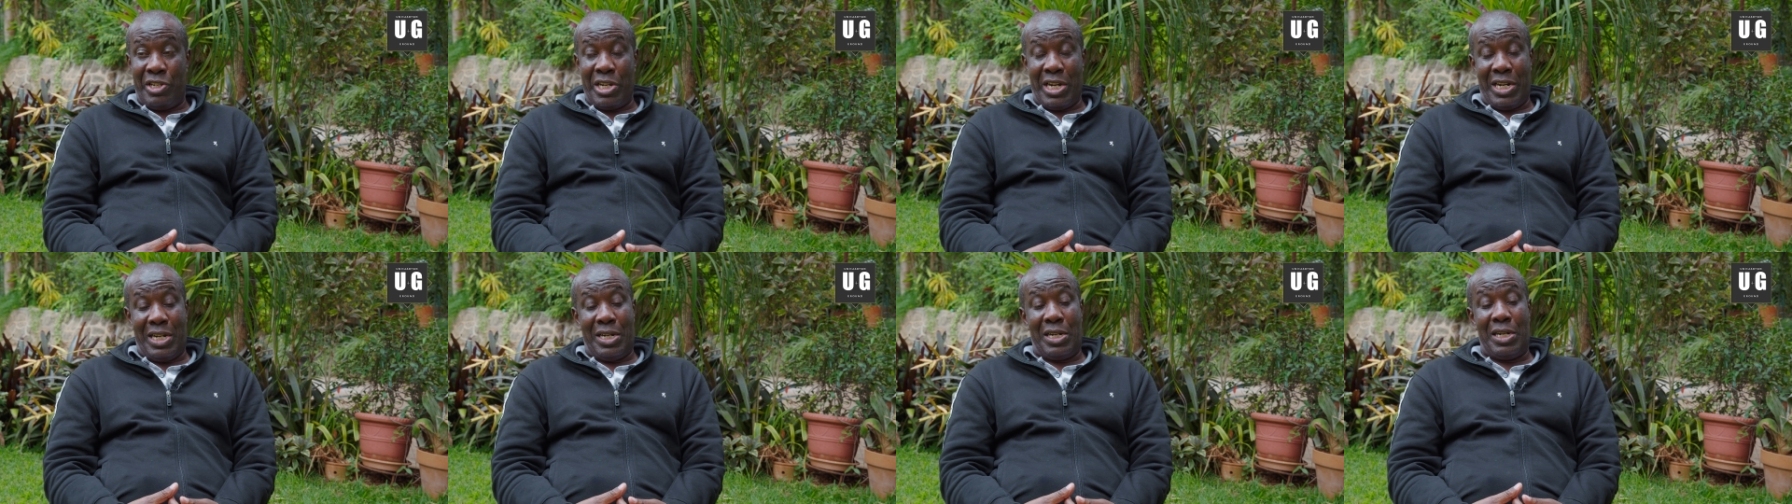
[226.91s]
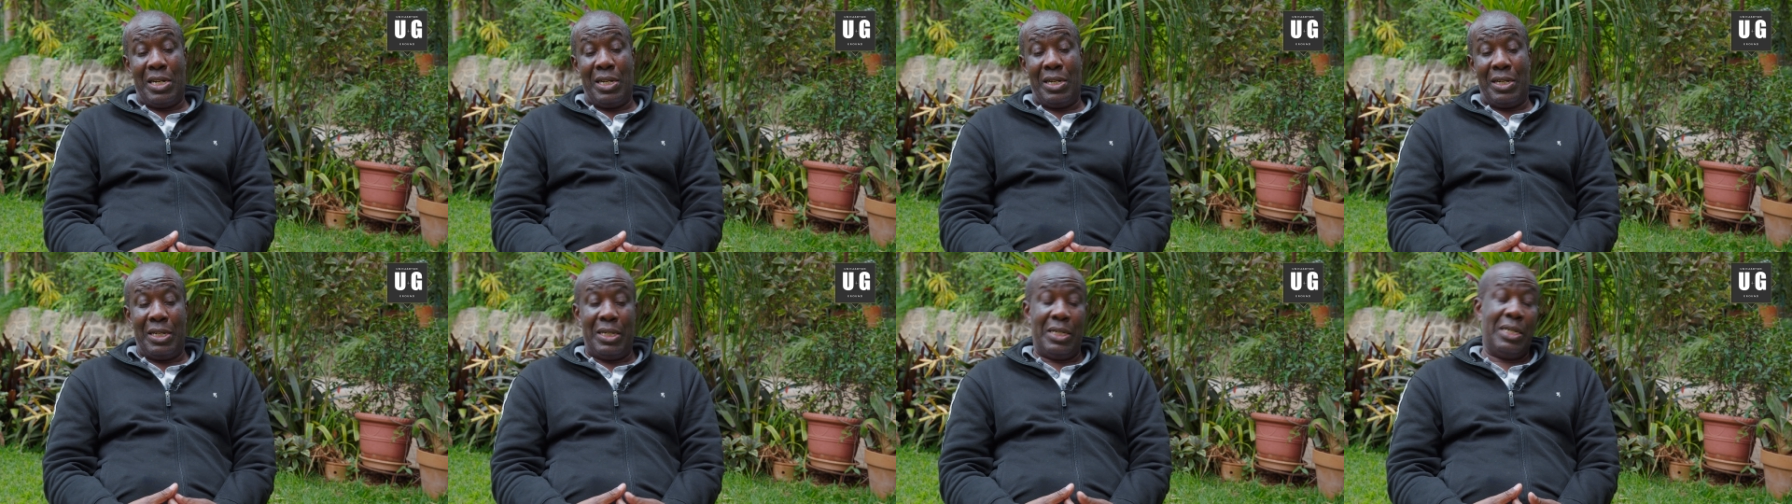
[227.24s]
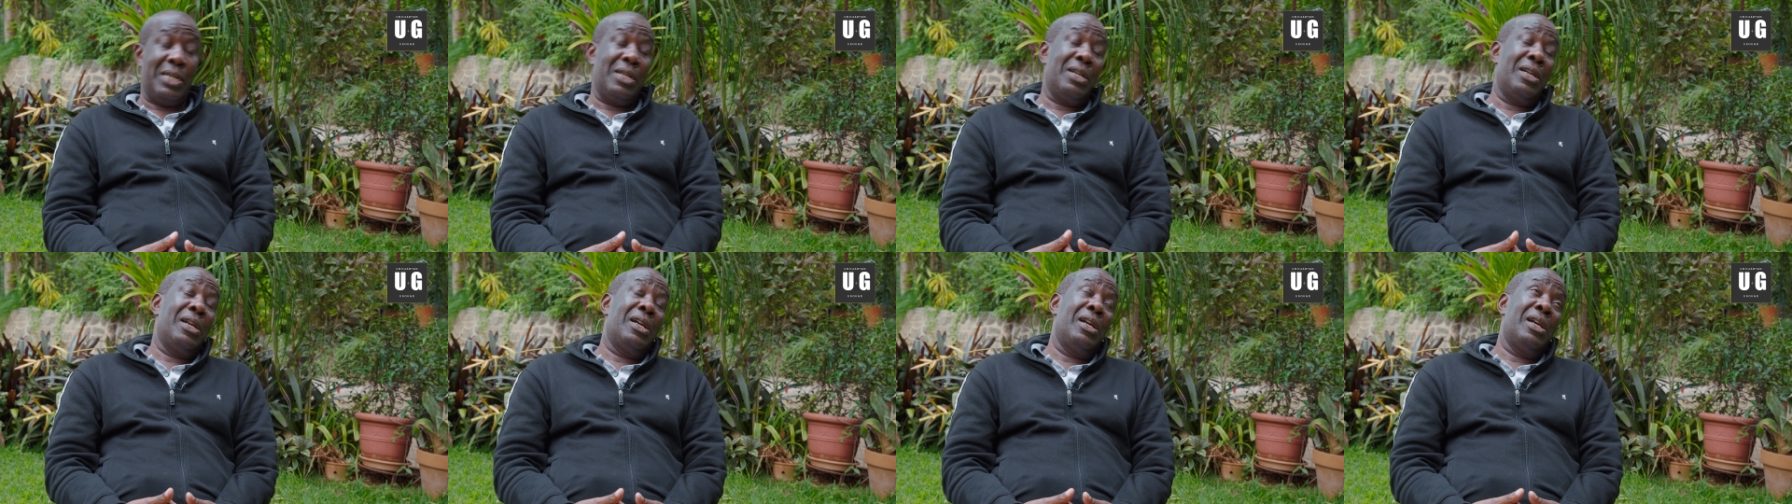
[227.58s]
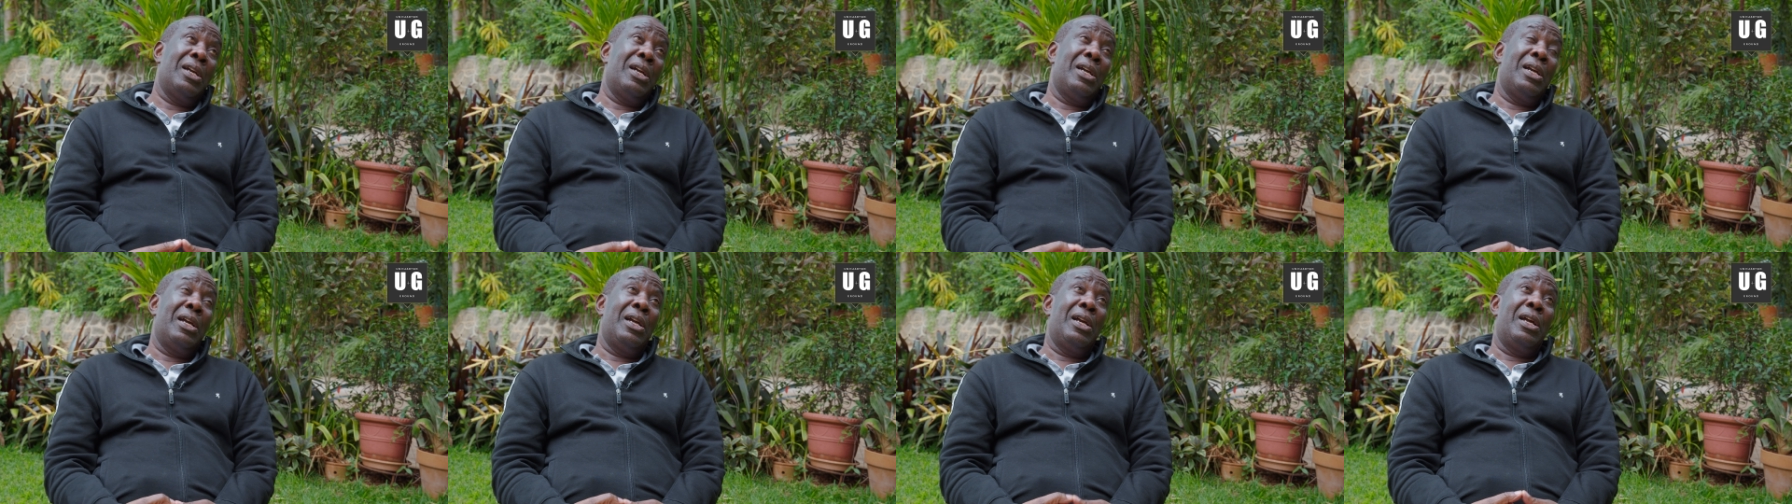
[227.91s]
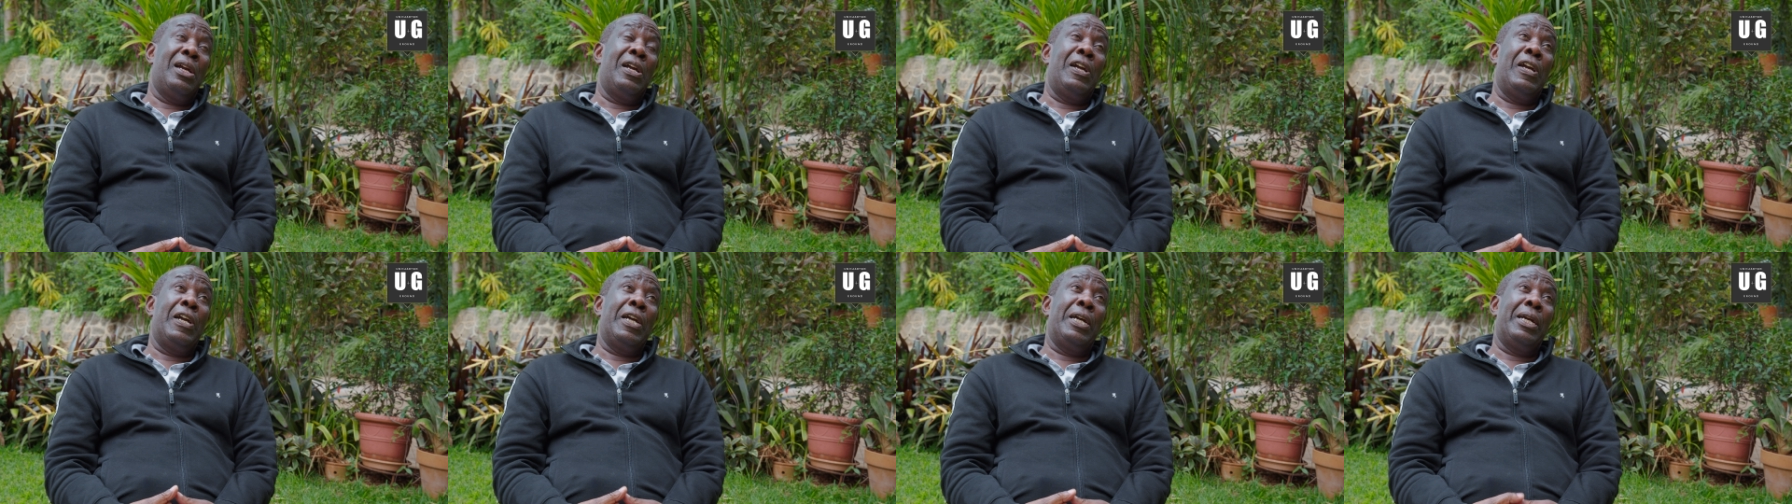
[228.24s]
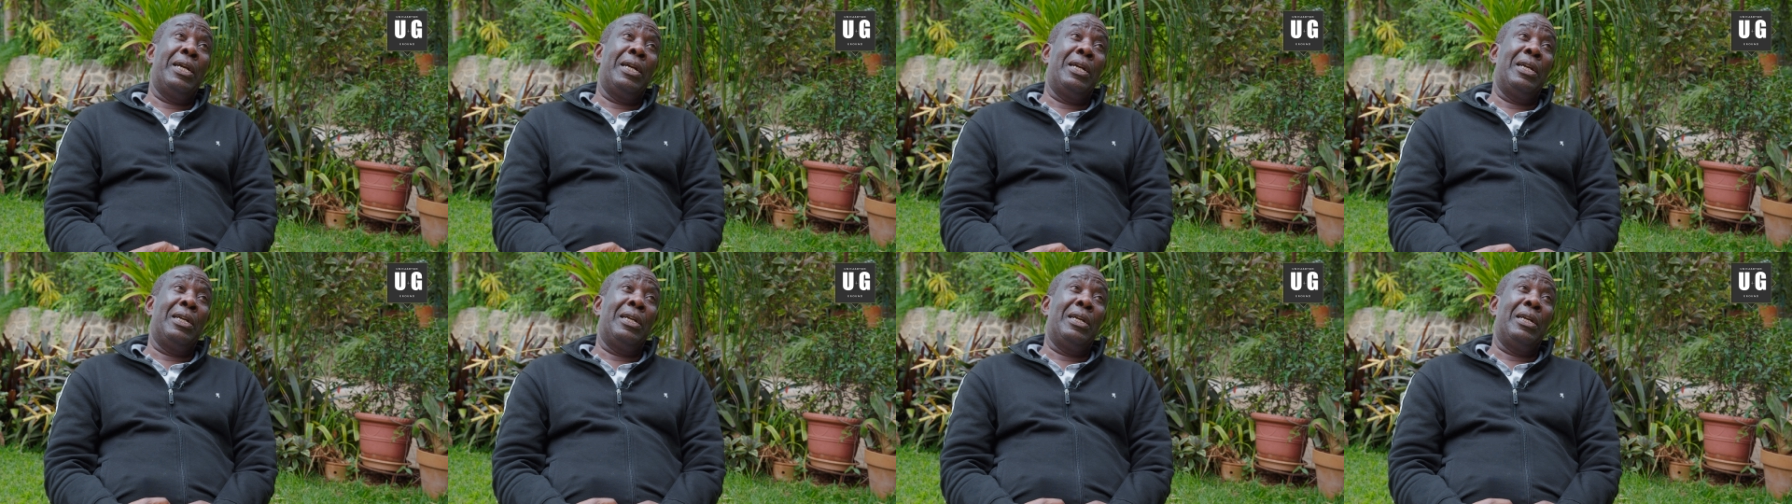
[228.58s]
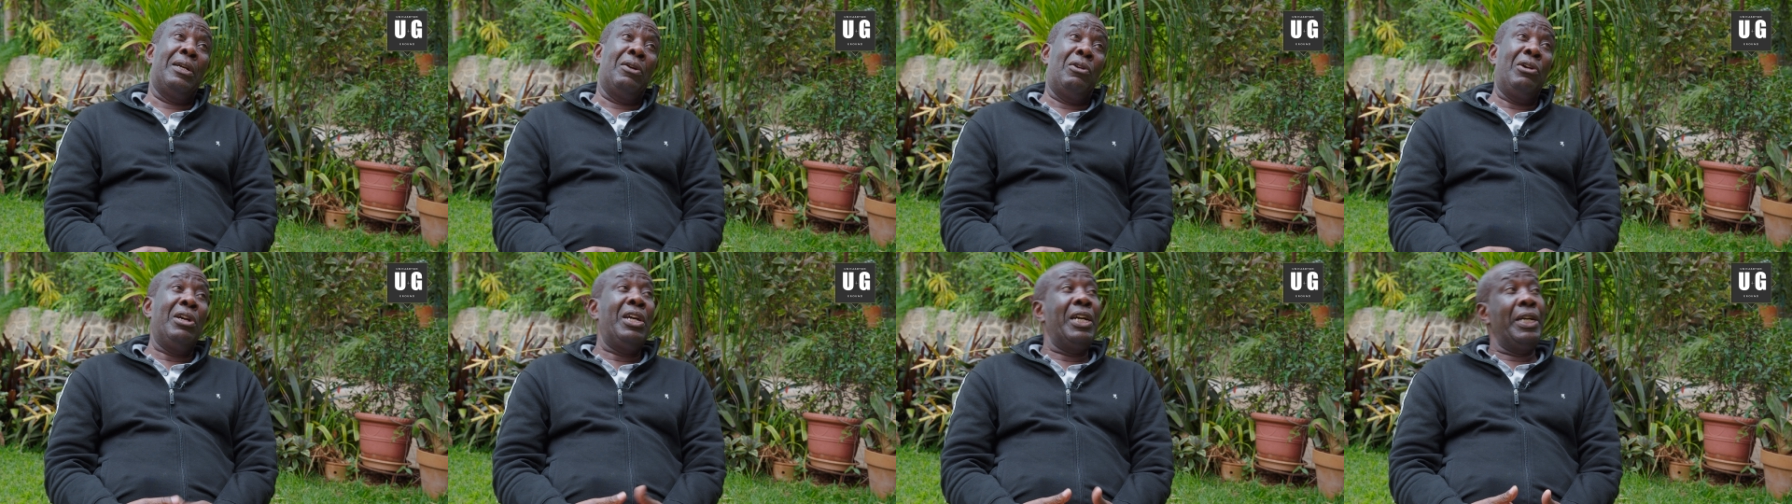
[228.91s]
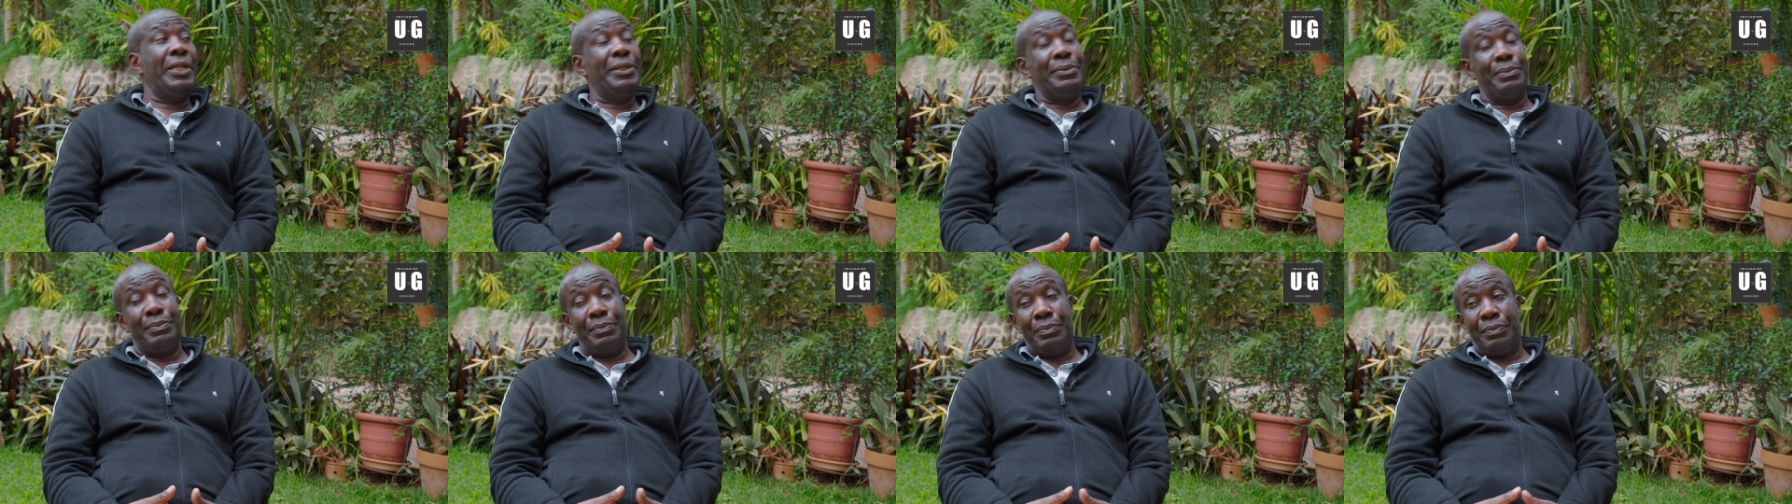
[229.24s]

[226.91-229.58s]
checked. Okay.